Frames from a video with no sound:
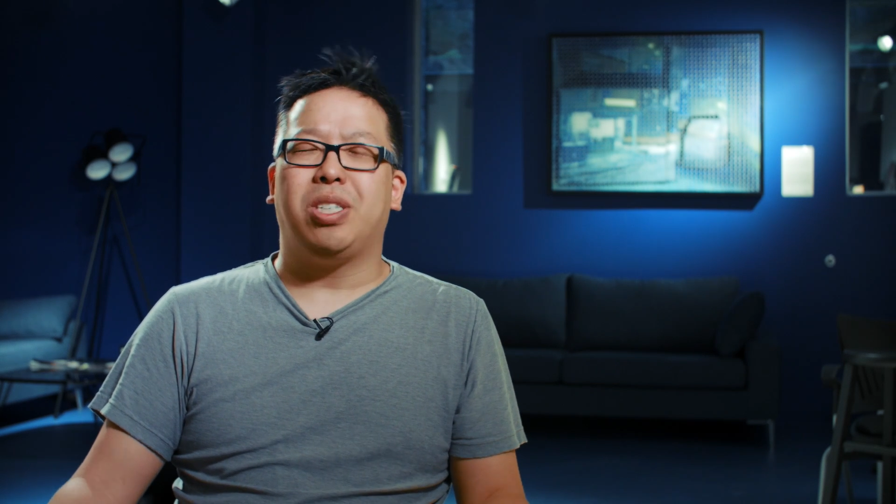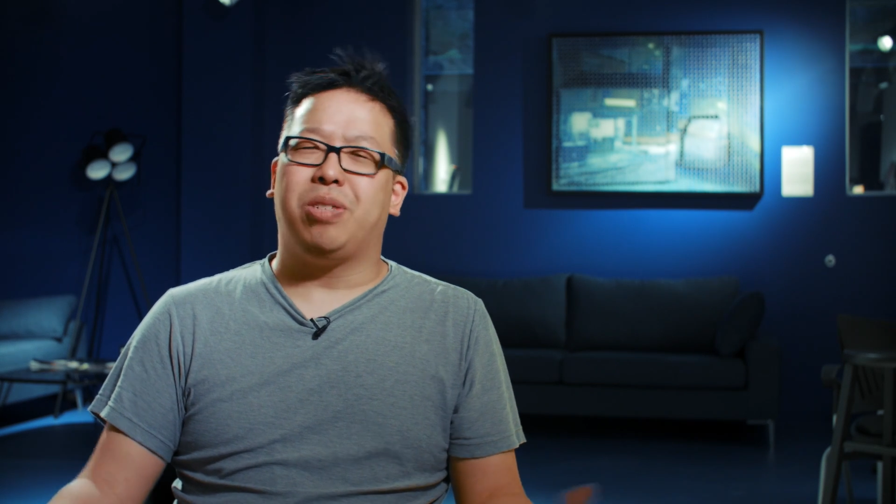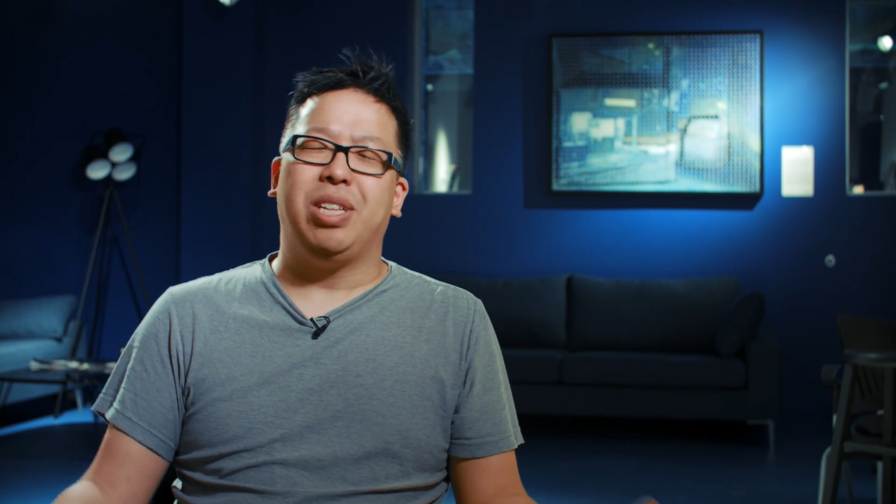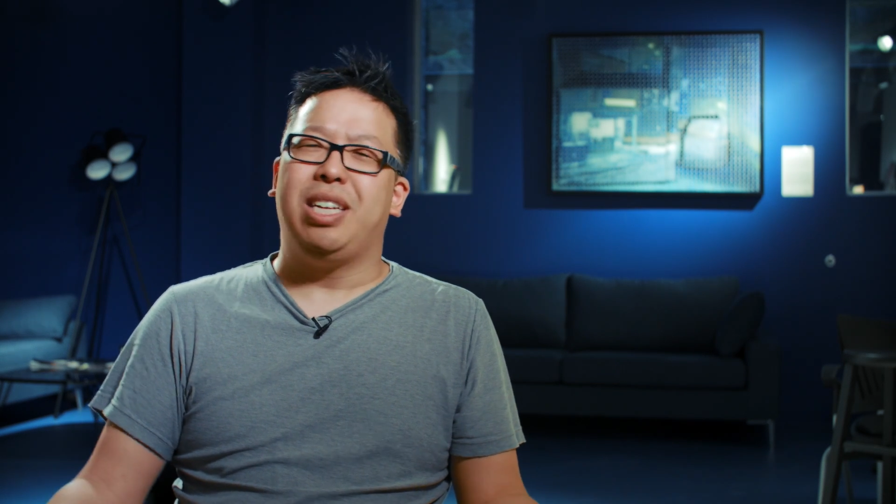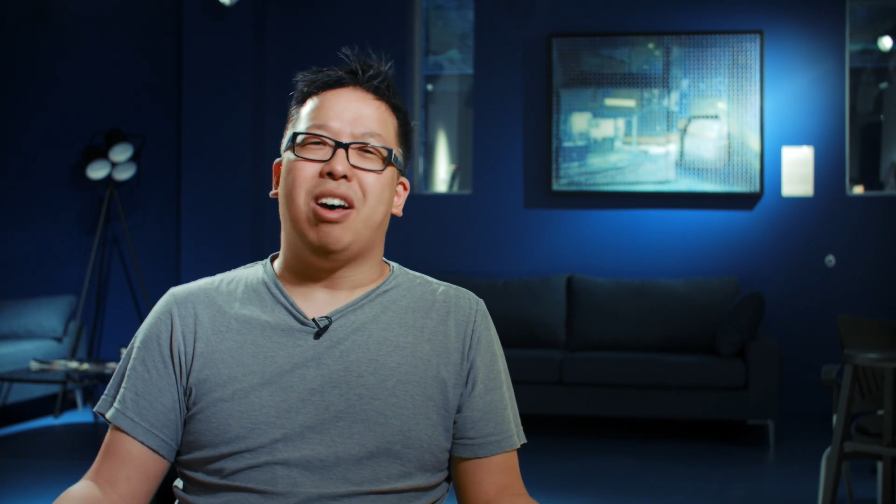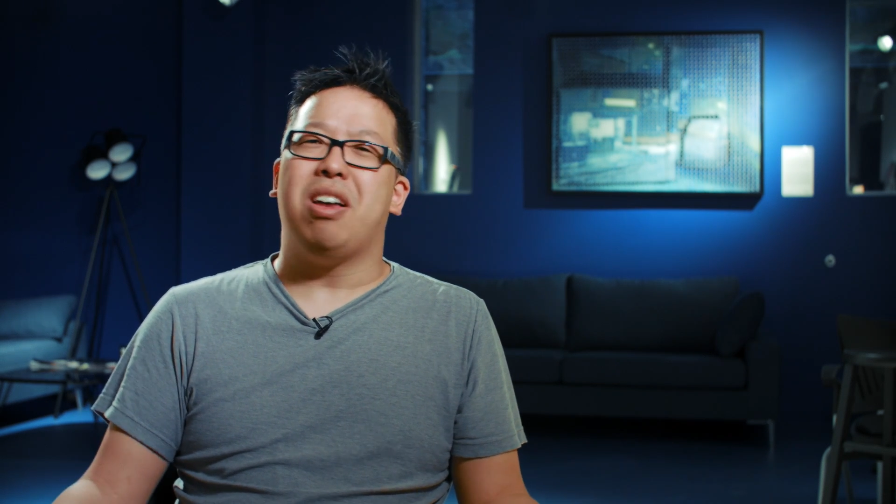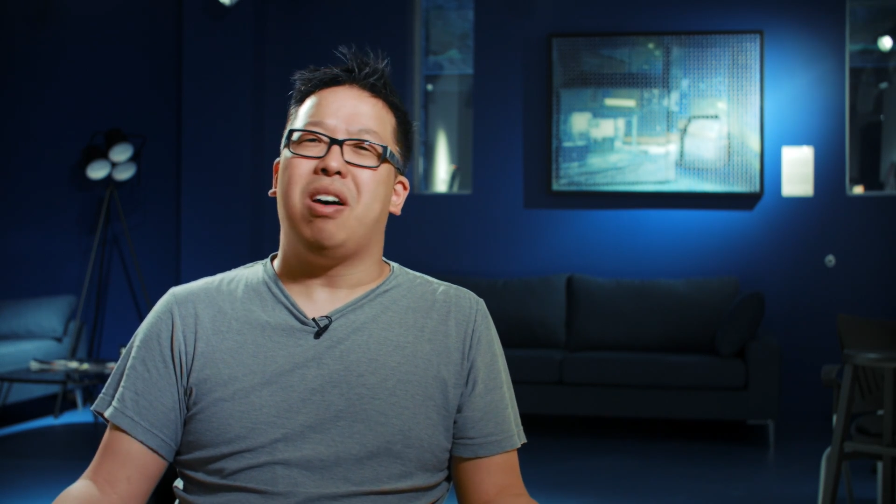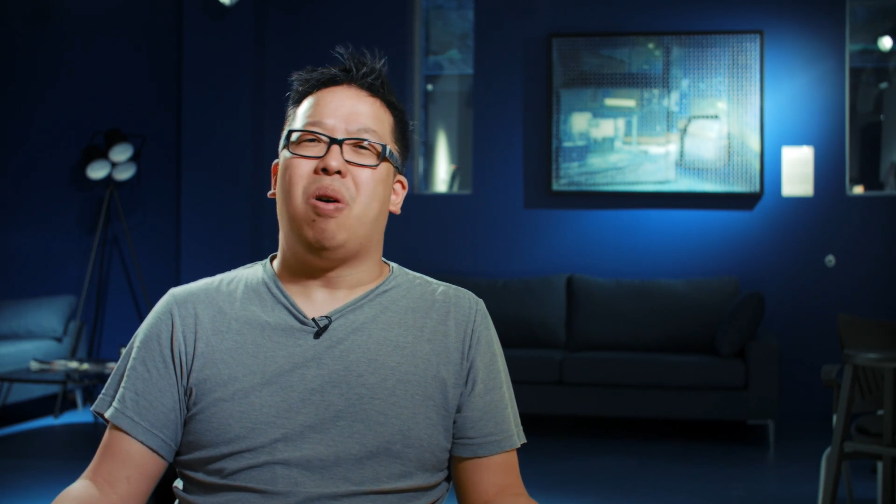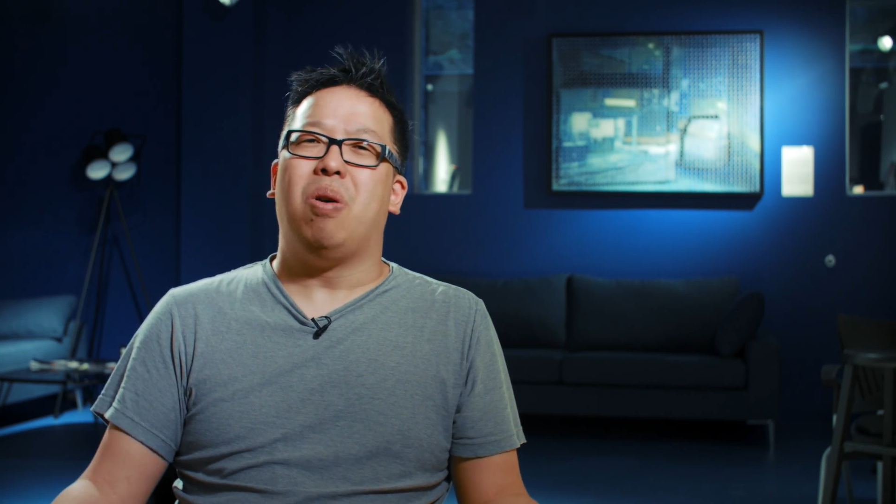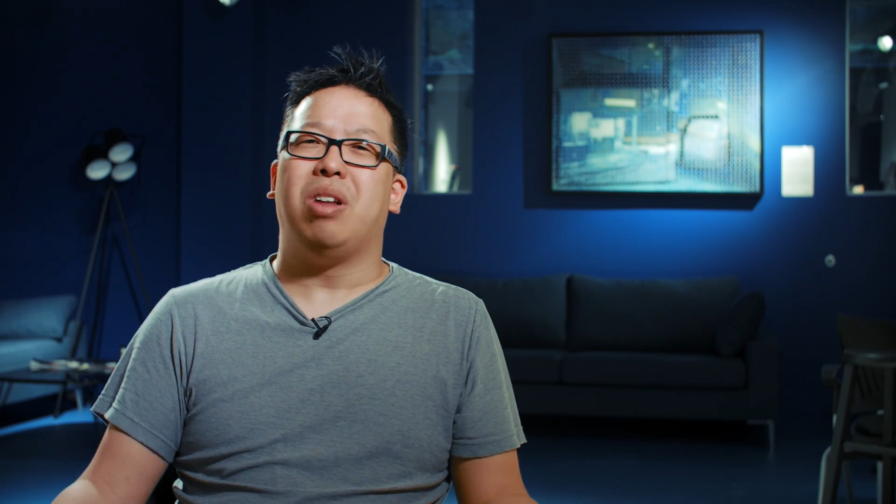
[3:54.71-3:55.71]
there's really not
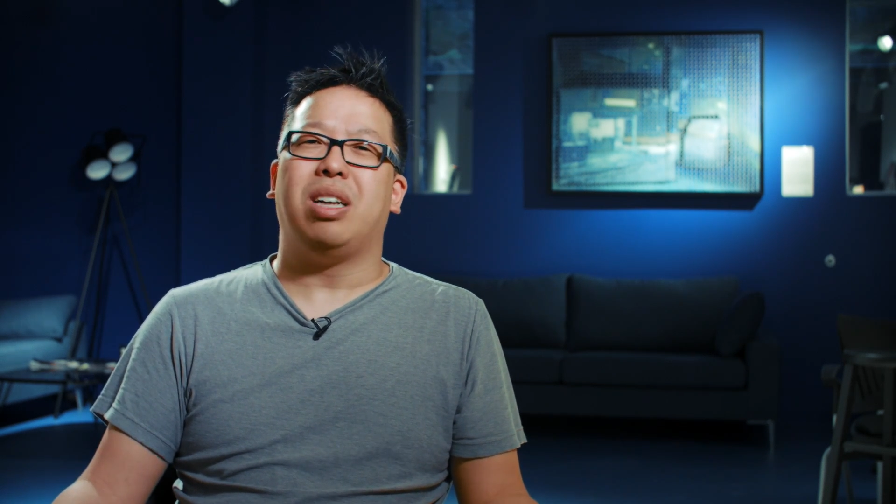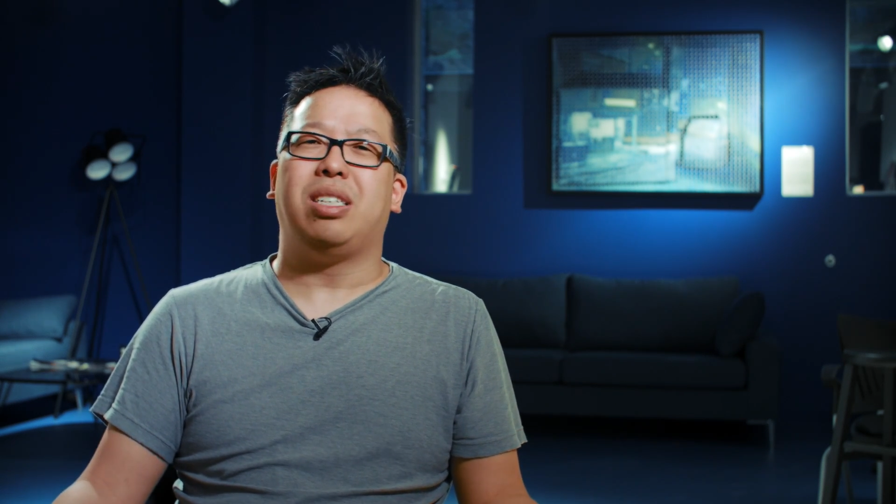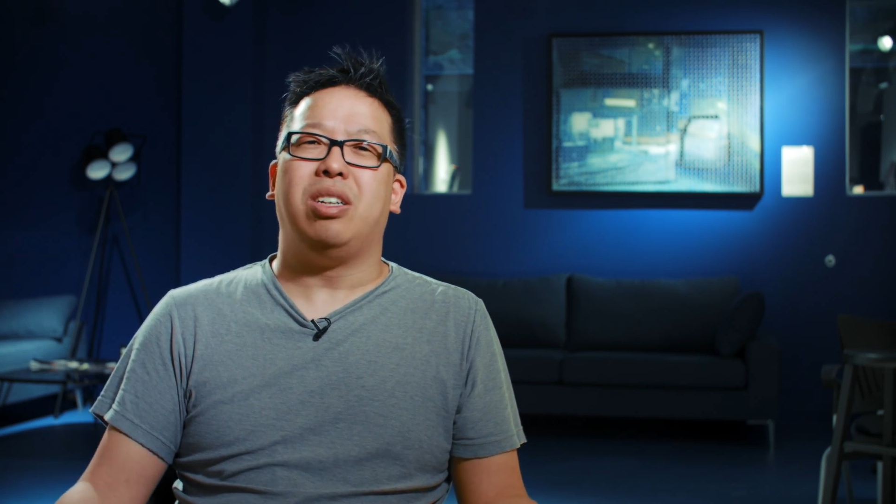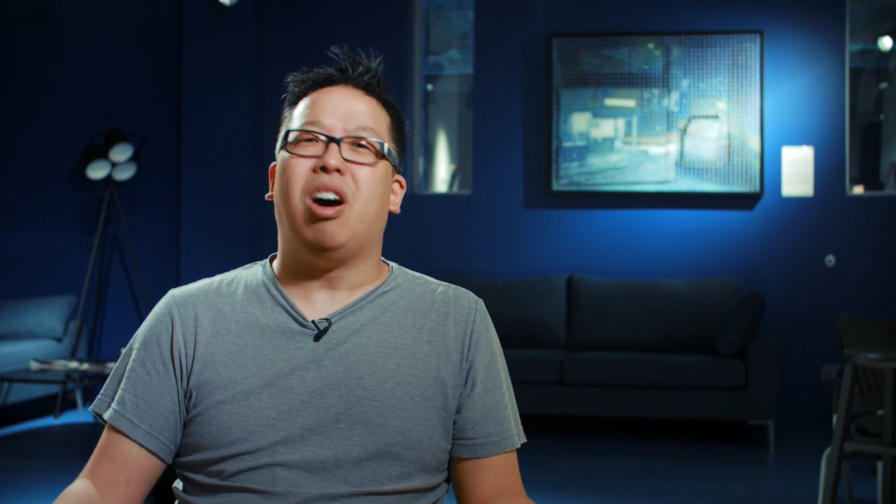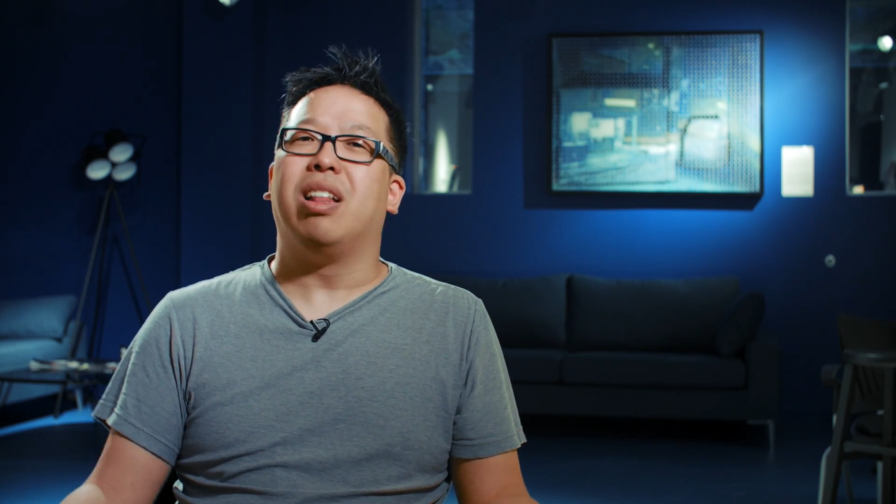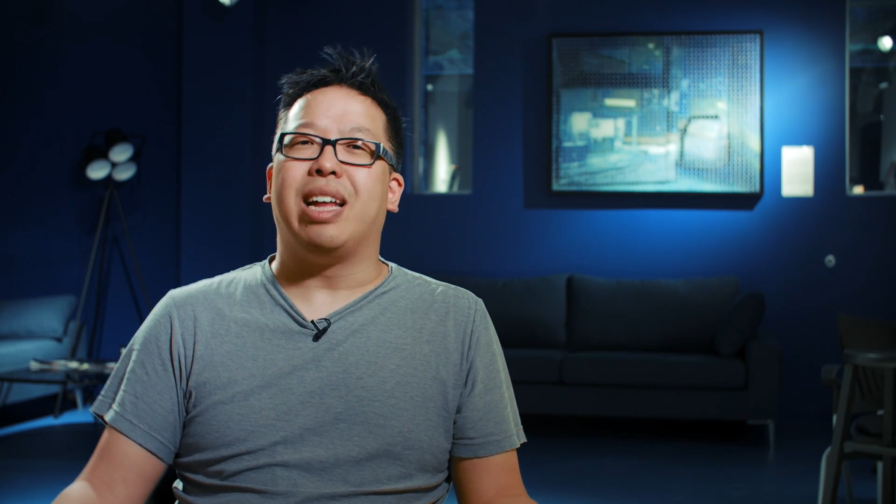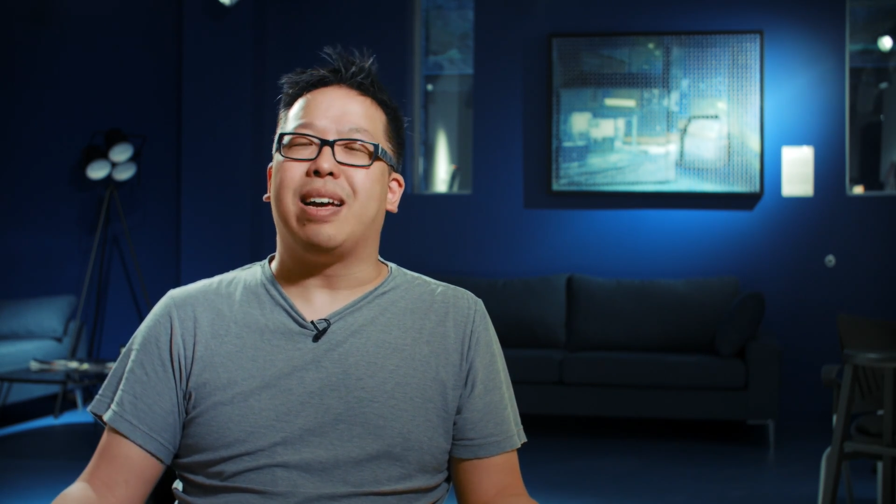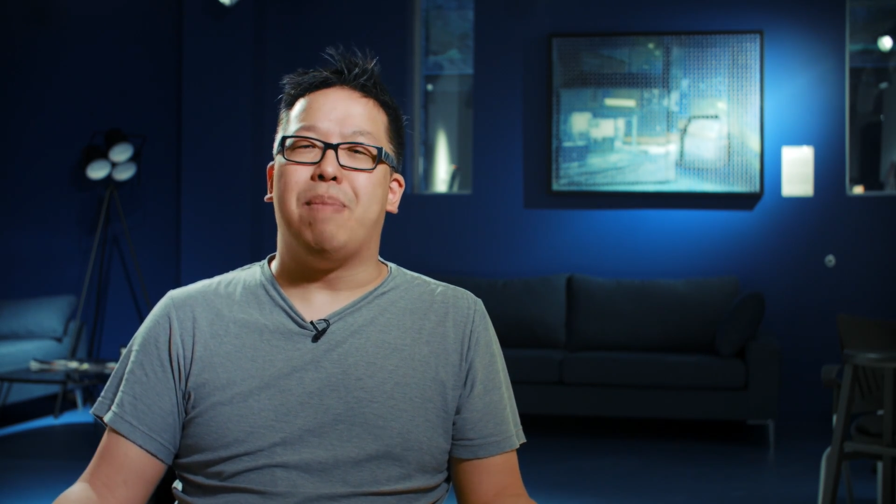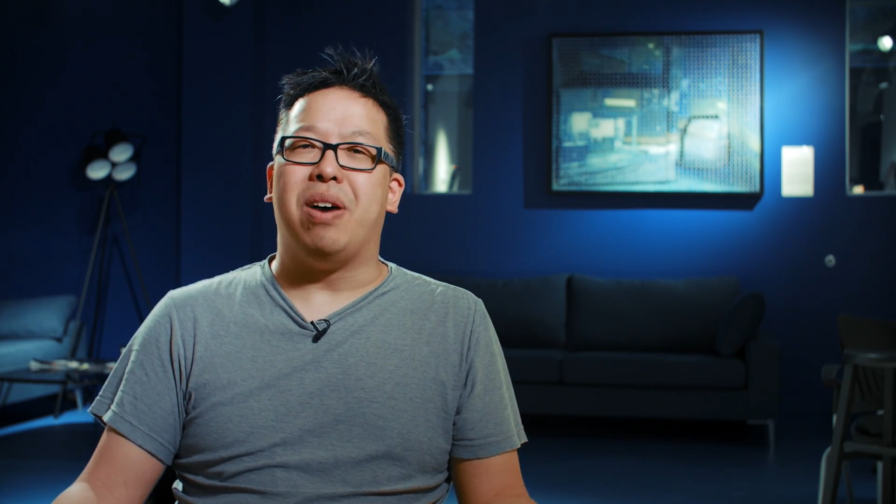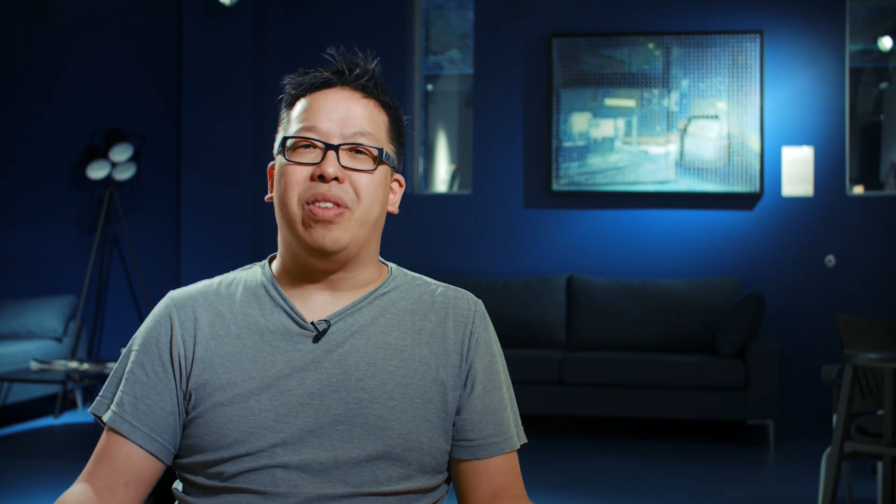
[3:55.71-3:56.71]
a whole lot to not
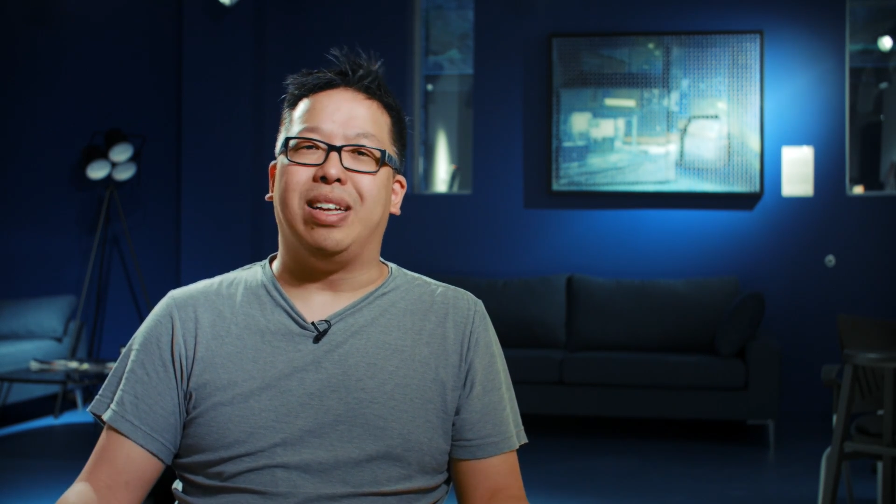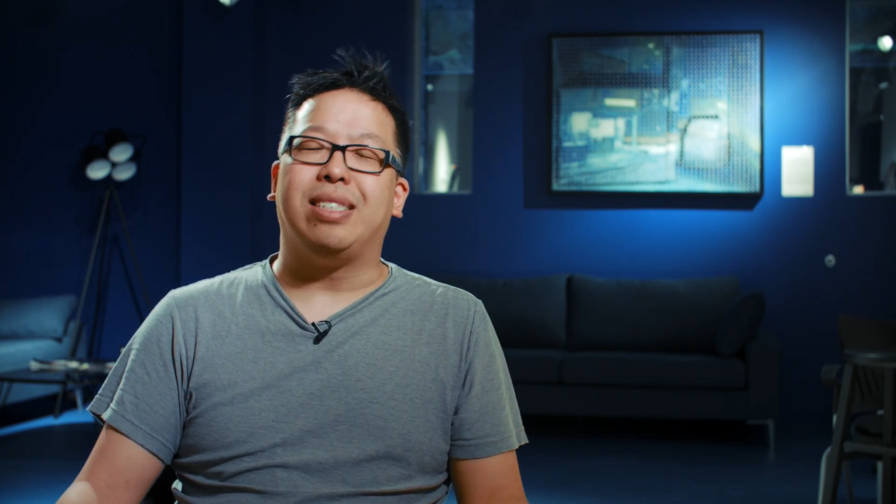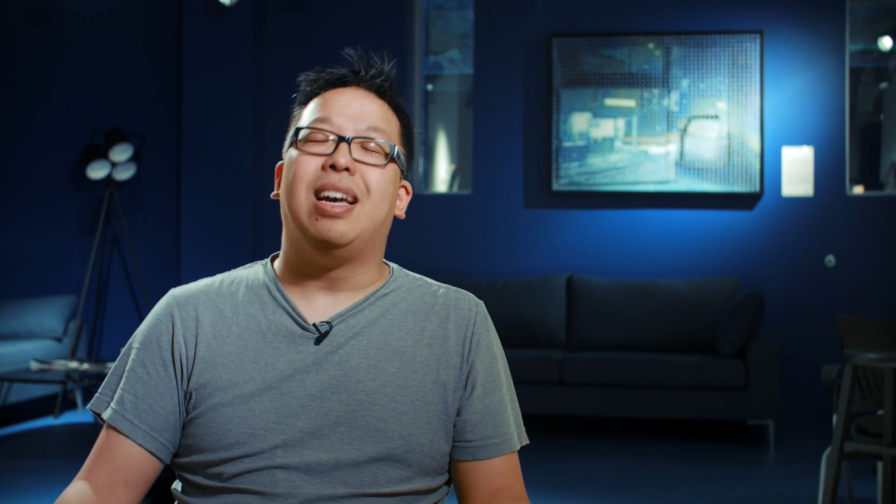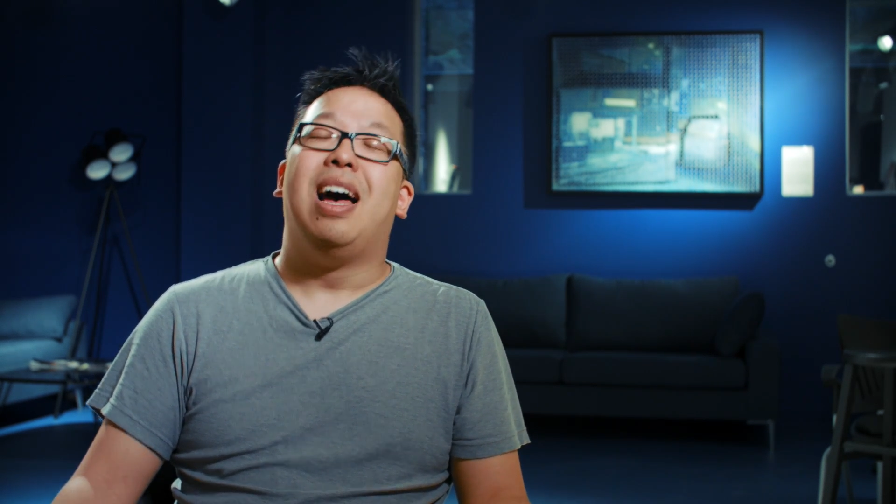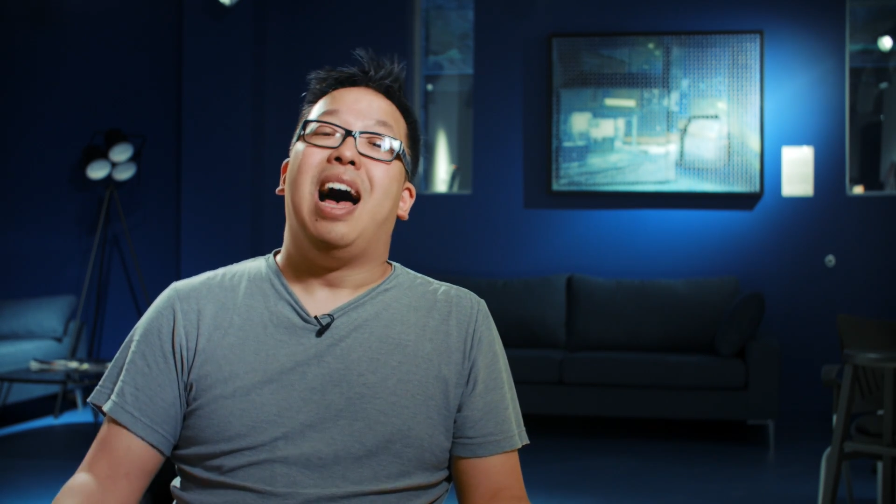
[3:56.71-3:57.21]
like about this.